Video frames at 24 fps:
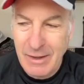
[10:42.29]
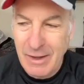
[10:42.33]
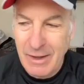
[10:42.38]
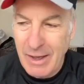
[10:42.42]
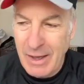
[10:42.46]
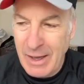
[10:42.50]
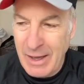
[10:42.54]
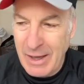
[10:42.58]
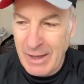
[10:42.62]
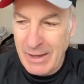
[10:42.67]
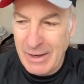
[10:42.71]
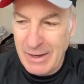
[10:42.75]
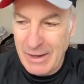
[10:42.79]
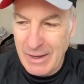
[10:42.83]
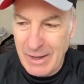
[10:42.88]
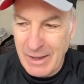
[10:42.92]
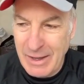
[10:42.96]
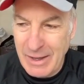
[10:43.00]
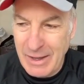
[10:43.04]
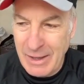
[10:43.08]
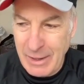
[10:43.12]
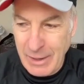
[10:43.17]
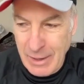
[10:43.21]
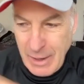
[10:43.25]
And
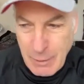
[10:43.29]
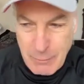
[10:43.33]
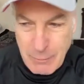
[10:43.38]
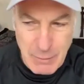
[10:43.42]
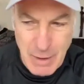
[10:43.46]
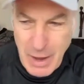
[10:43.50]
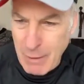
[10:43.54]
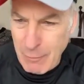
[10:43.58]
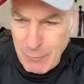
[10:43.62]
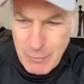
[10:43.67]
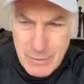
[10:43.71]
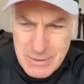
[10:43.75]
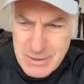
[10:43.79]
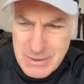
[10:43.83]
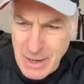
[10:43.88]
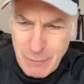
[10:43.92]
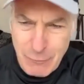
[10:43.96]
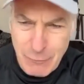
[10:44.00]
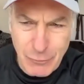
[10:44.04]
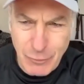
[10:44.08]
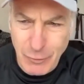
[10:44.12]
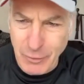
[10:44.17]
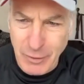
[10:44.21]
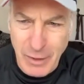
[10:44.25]
I'm not
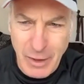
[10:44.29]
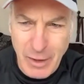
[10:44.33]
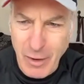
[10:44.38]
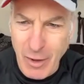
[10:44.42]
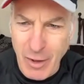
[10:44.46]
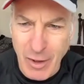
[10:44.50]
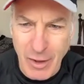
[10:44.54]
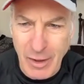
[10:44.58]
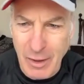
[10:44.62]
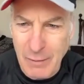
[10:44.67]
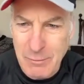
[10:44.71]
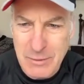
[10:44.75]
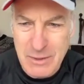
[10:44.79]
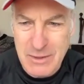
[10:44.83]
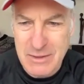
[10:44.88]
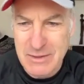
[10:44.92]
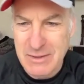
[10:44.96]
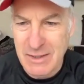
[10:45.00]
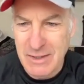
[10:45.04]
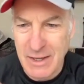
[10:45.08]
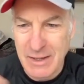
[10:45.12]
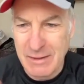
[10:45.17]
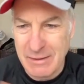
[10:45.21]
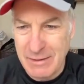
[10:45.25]
resentful at all. I'm just
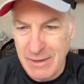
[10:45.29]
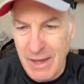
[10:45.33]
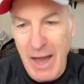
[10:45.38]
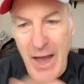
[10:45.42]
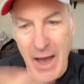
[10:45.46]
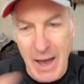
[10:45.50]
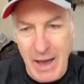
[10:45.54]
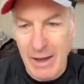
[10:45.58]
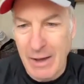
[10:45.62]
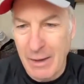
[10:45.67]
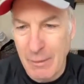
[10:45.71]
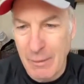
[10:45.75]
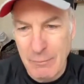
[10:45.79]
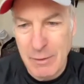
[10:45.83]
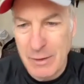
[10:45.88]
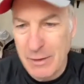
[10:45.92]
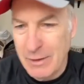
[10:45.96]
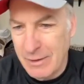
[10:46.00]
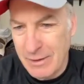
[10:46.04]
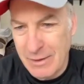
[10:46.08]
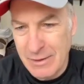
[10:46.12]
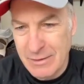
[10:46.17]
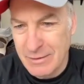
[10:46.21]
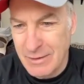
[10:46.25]
like, yeah, I
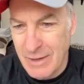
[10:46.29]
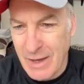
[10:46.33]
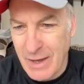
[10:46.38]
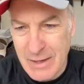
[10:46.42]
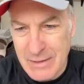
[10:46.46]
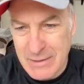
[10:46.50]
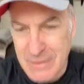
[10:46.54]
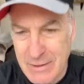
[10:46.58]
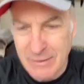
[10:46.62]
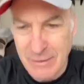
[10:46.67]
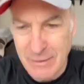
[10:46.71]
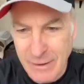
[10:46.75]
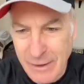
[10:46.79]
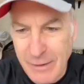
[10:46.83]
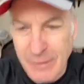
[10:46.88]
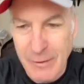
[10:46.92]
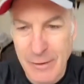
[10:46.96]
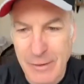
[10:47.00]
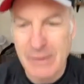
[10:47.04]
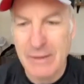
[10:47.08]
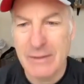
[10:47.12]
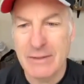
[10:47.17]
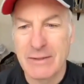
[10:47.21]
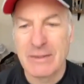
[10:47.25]
mean, this guy's
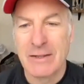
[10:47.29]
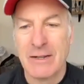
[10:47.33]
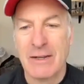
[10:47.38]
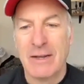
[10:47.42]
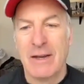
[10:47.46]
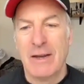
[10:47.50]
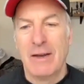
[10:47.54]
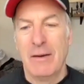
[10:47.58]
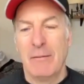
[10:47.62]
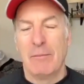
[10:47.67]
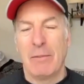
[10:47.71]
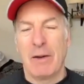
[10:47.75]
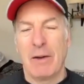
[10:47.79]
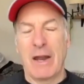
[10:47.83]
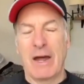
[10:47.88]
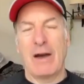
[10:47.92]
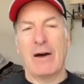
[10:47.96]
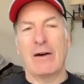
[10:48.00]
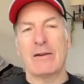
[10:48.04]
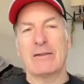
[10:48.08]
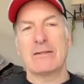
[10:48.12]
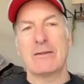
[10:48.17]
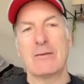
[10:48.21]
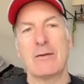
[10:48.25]
hilarious. But I
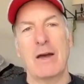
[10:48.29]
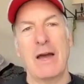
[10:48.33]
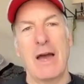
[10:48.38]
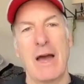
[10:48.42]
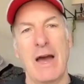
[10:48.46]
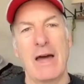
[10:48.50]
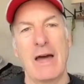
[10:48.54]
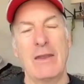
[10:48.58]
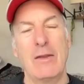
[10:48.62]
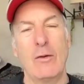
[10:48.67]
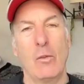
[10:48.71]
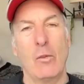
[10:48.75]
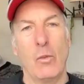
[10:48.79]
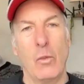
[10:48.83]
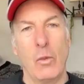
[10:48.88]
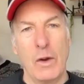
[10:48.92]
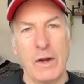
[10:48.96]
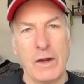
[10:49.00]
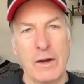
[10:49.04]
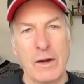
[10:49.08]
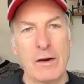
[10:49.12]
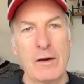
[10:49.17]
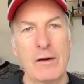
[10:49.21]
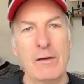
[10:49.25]
also had the
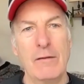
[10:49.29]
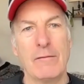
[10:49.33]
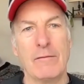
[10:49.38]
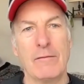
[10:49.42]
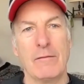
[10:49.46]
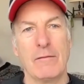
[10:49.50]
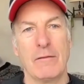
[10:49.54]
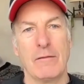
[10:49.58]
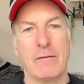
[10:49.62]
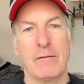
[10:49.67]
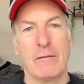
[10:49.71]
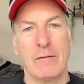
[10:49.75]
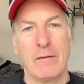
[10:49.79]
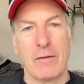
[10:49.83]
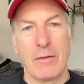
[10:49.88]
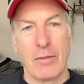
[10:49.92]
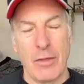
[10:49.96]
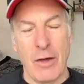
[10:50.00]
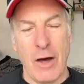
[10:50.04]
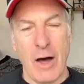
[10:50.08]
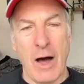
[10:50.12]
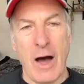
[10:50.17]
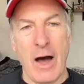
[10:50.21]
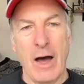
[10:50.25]
weird
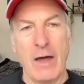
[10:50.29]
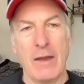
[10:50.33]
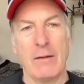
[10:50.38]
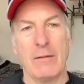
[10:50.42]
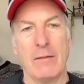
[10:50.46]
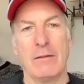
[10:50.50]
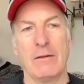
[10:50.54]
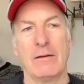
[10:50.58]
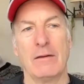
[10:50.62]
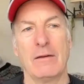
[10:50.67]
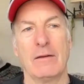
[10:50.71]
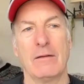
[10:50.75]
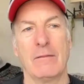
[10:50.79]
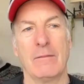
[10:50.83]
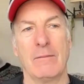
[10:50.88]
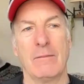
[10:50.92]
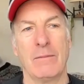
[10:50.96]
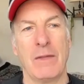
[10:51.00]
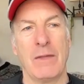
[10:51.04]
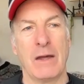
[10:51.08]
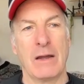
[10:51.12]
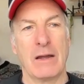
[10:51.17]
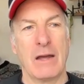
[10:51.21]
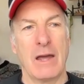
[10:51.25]
thought
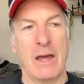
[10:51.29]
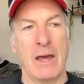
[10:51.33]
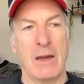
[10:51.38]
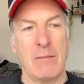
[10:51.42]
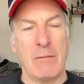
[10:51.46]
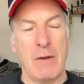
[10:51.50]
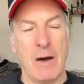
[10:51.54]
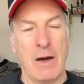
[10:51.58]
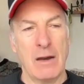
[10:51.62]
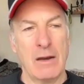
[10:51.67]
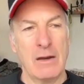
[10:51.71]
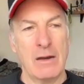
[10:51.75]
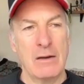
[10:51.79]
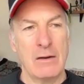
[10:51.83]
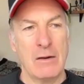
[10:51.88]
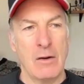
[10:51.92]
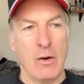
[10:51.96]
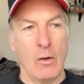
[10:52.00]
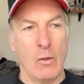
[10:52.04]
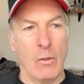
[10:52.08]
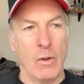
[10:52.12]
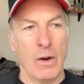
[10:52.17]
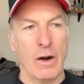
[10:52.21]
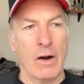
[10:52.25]
that came out of
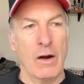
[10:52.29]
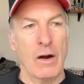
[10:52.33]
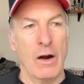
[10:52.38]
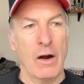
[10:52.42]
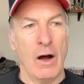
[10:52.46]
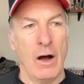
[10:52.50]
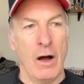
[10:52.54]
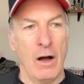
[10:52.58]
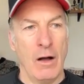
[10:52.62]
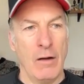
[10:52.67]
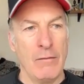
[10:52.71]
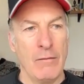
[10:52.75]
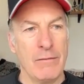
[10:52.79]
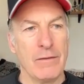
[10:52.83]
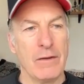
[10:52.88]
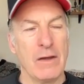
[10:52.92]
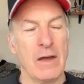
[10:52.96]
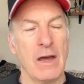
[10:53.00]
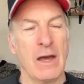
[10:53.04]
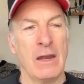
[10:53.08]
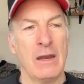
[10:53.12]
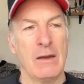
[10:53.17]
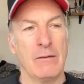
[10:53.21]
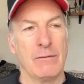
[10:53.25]
nowhere of,
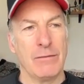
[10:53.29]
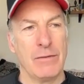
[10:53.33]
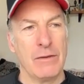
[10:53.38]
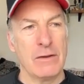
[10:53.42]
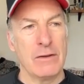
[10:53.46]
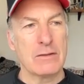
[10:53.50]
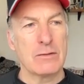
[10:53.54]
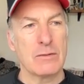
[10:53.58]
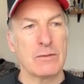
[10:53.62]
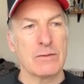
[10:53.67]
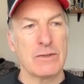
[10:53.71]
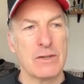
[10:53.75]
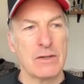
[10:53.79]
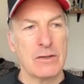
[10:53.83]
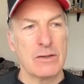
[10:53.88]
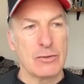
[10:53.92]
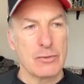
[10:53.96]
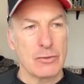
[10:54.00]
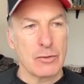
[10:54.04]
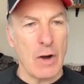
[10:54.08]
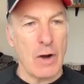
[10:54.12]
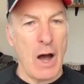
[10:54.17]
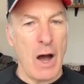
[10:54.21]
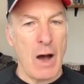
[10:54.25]
and if this was a
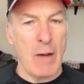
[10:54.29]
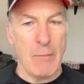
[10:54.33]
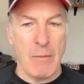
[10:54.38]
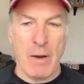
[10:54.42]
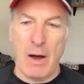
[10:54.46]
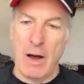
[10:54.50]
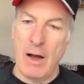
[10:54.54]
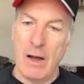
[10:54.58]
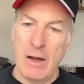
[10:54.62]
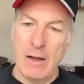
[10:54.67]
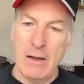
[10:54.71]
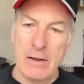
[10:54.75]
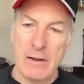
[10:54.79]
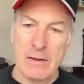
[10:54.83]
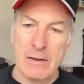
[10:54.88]
drama,